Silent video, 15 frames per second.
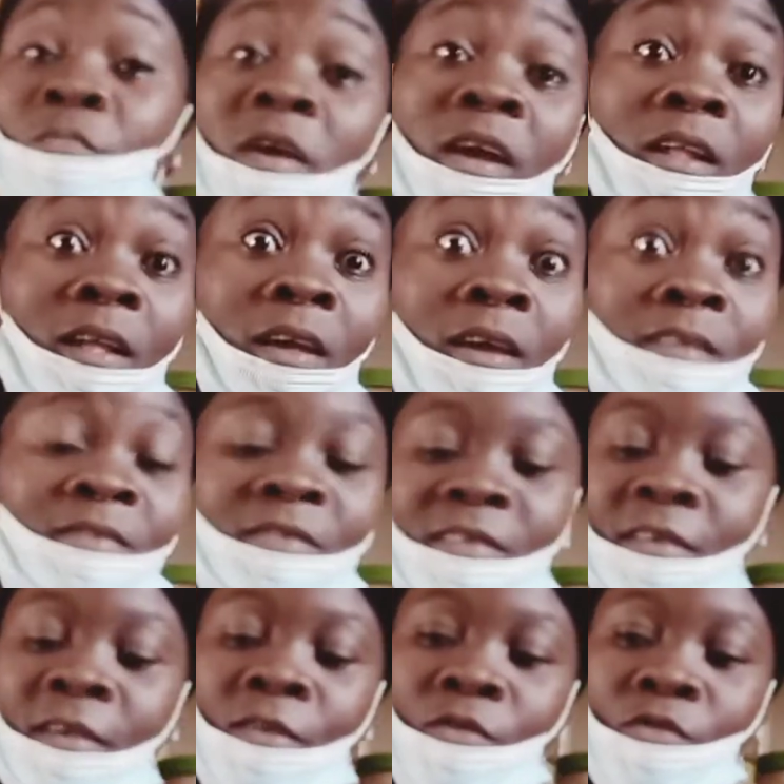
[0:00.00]
my clients
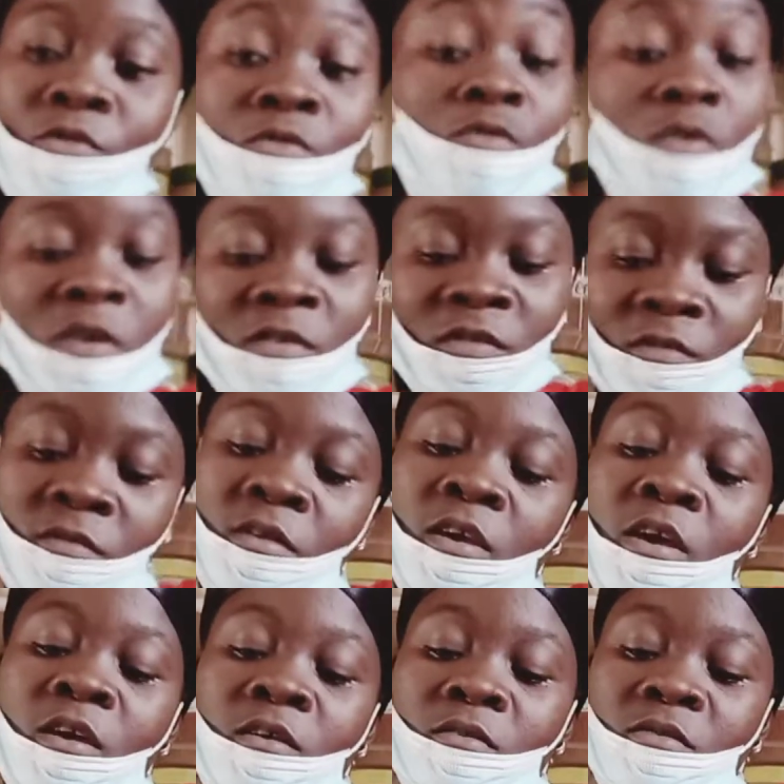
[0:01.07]
in the US,
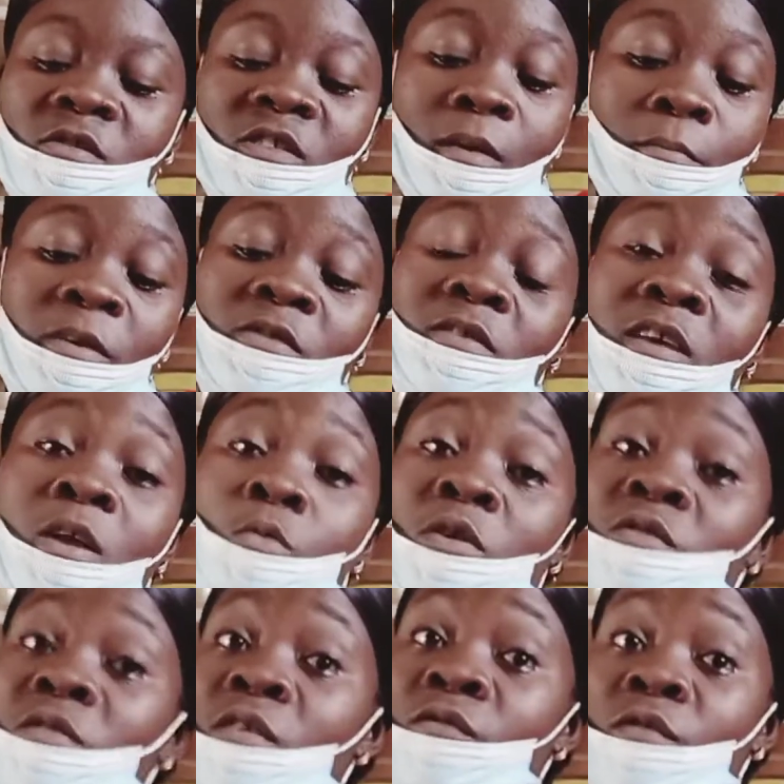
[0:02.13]
the same person that I
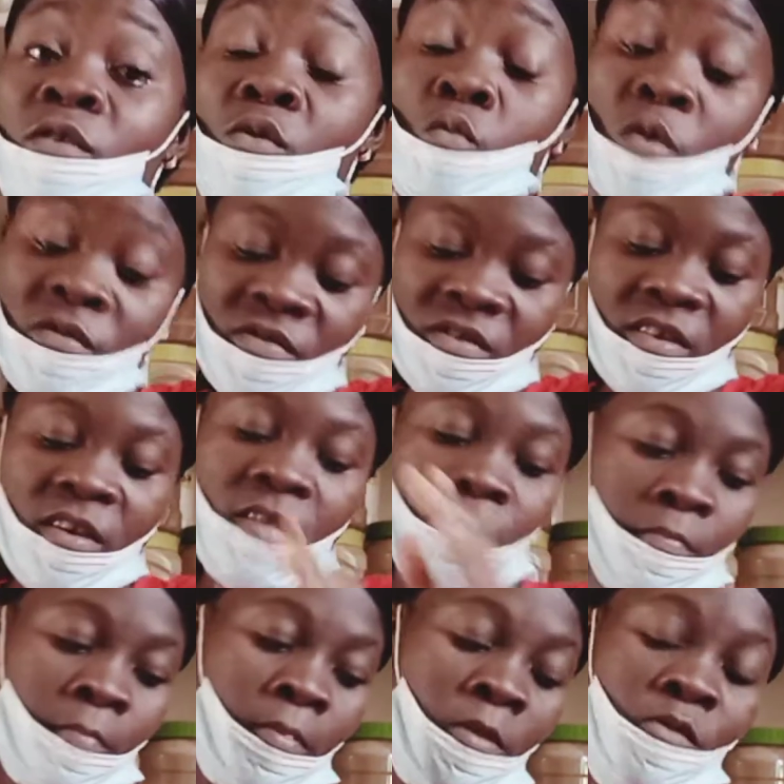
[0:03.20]
requested for the weight gain.
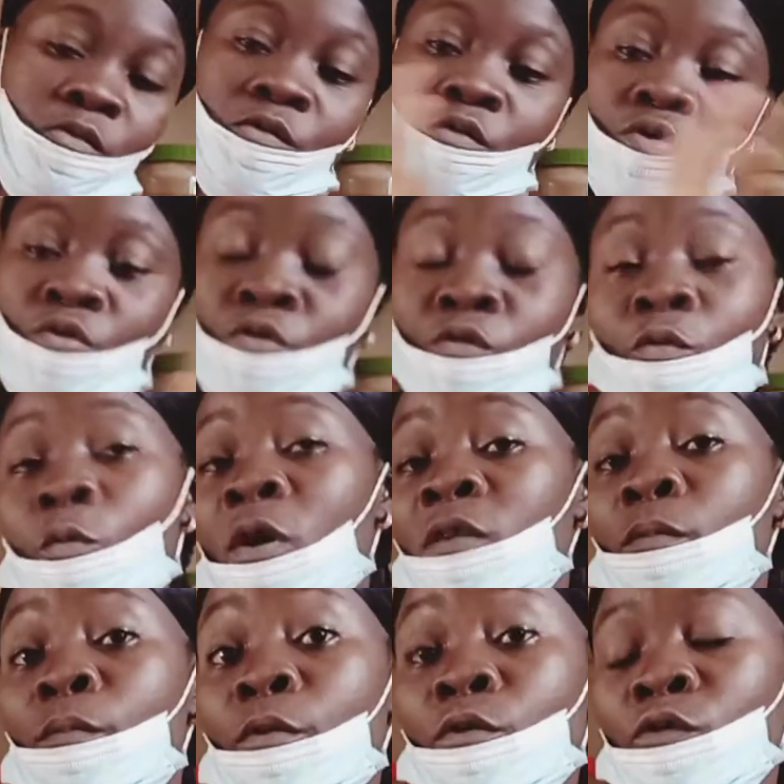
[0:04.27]
So she also wants
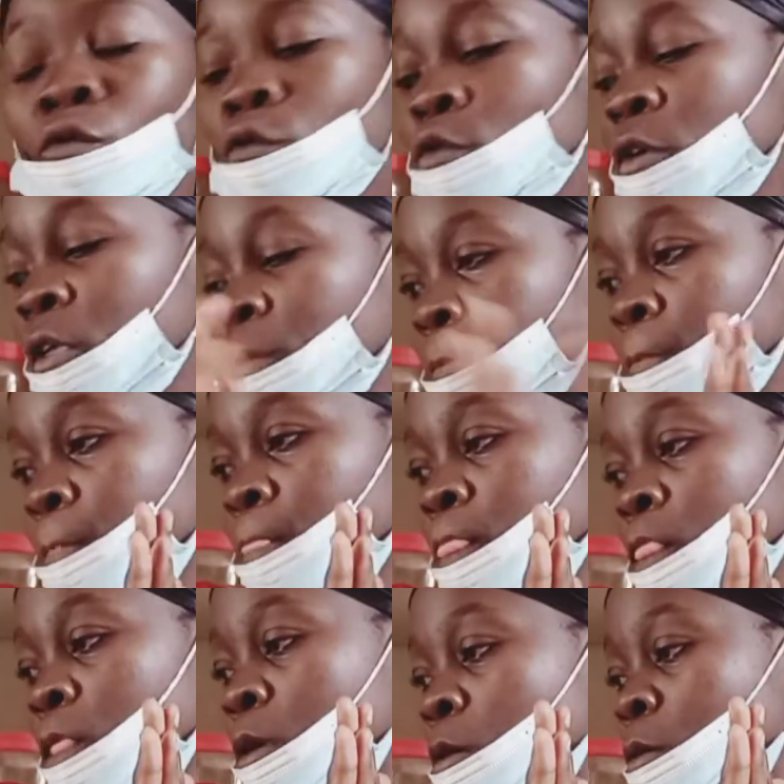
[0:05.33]
bought oil.
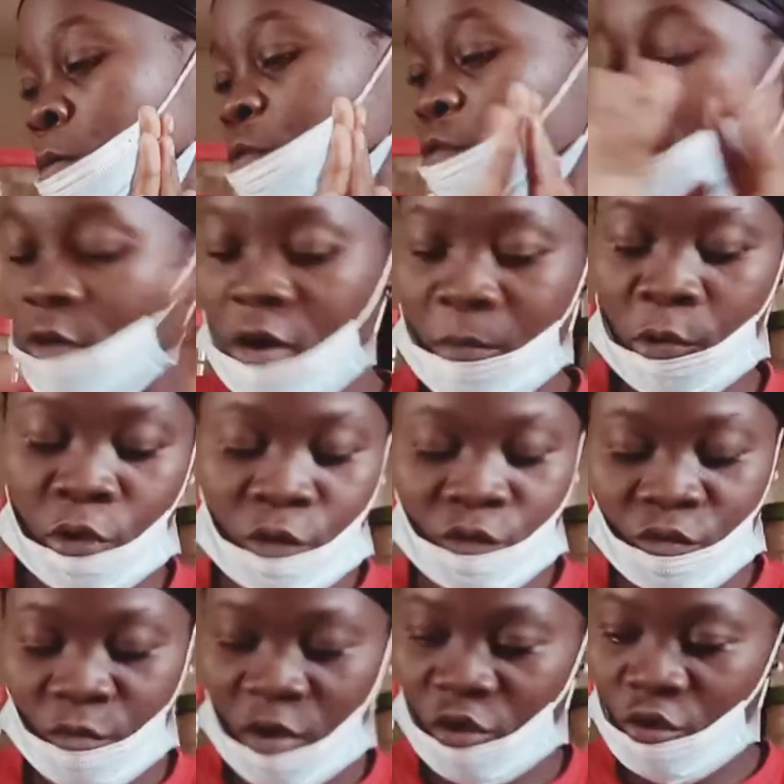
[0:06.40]
So I'm going
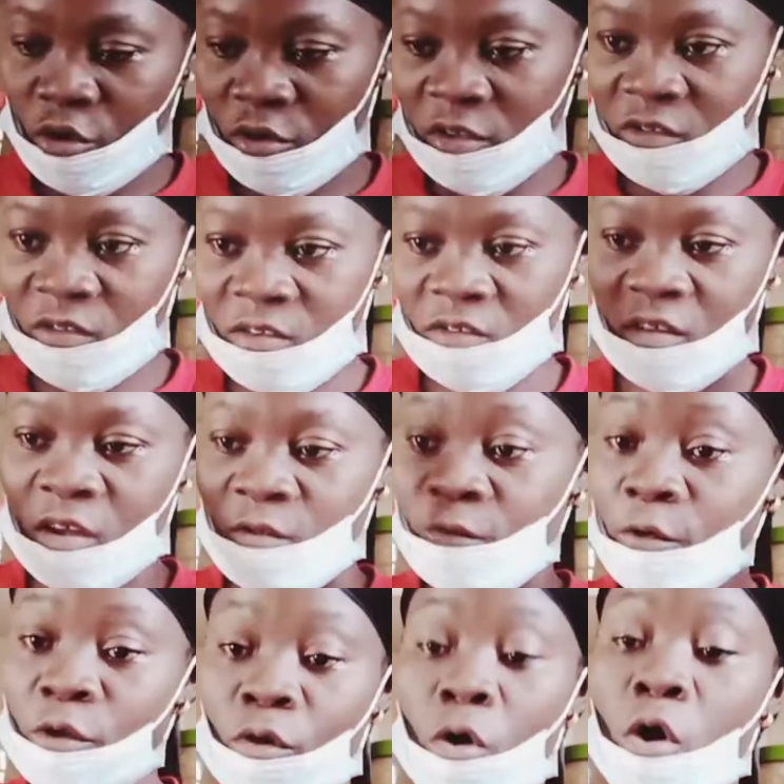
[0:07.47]
to measure all these things out.
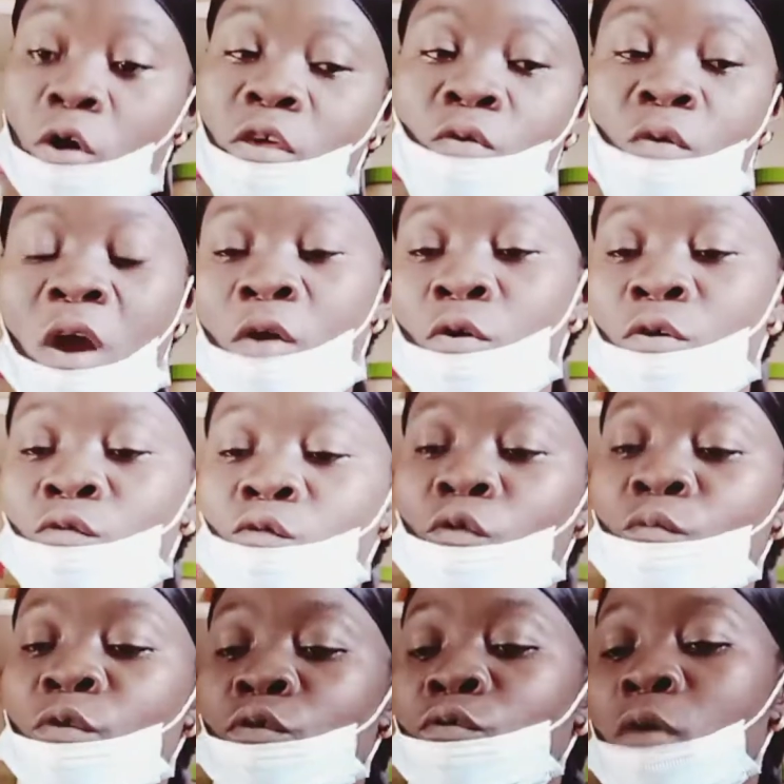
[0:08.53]
For the oil, we are going to
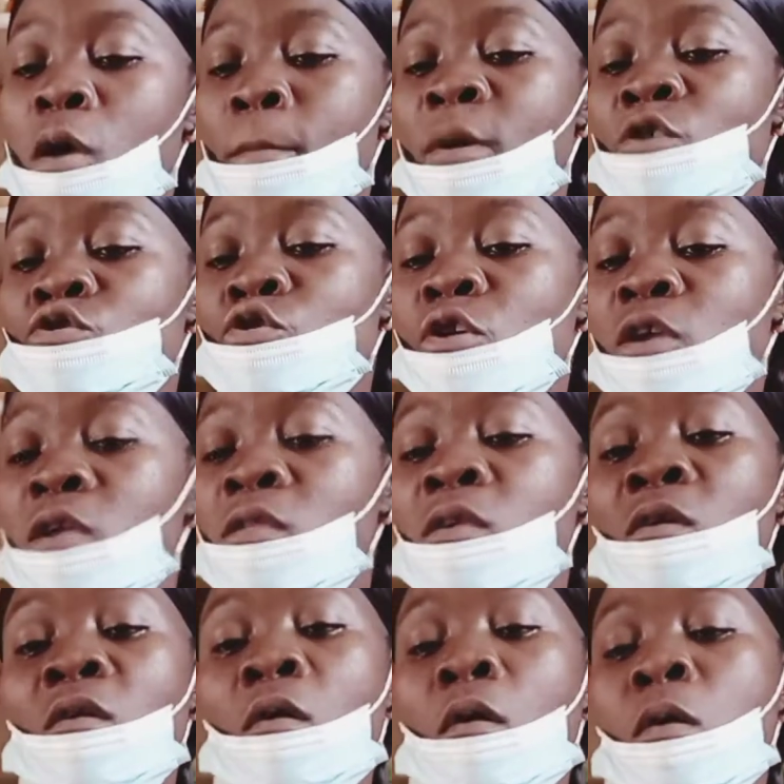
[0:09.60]
be measuring
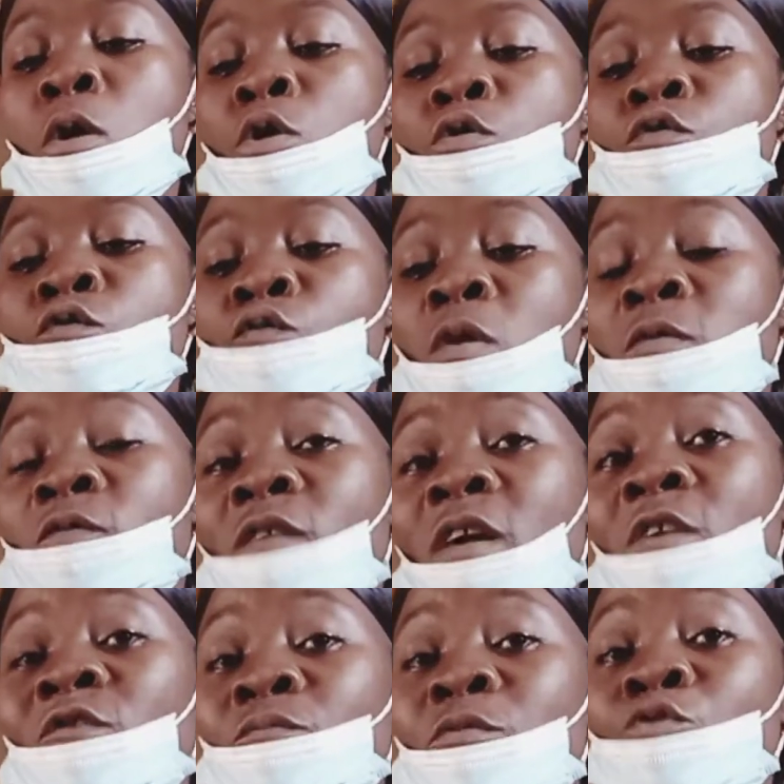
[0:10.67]

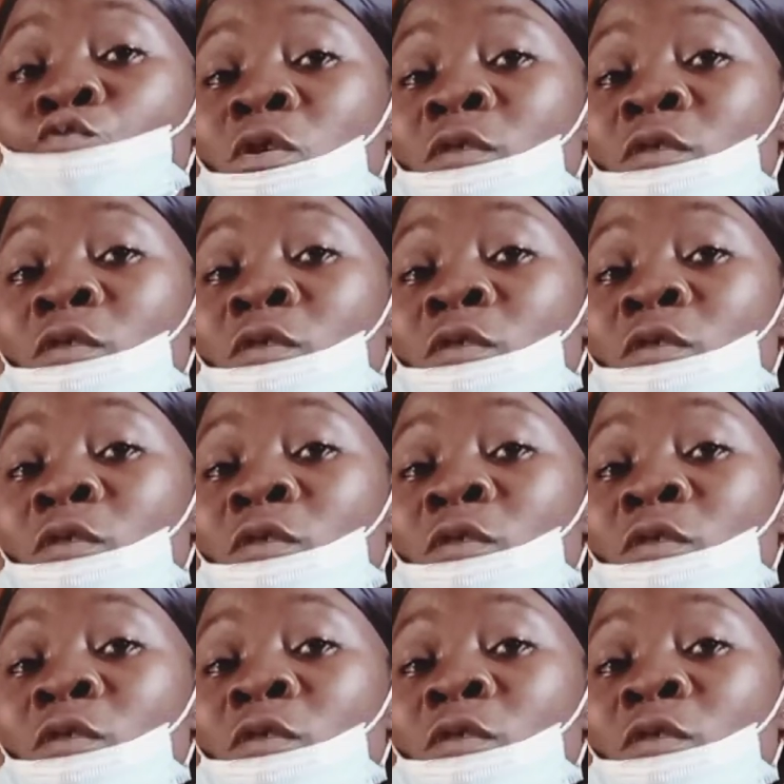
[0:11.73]
25 ml